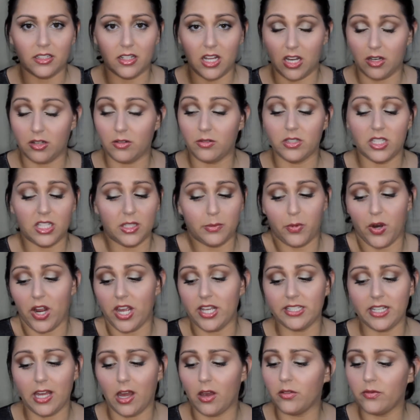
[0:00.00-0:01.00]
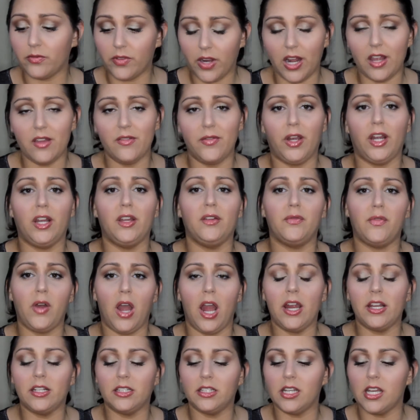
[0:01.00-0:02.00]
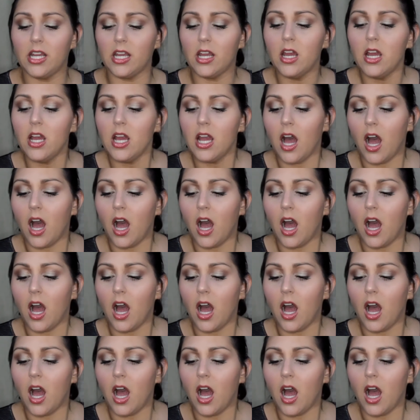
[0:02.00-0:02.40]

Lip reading: It sprays out very, very finely.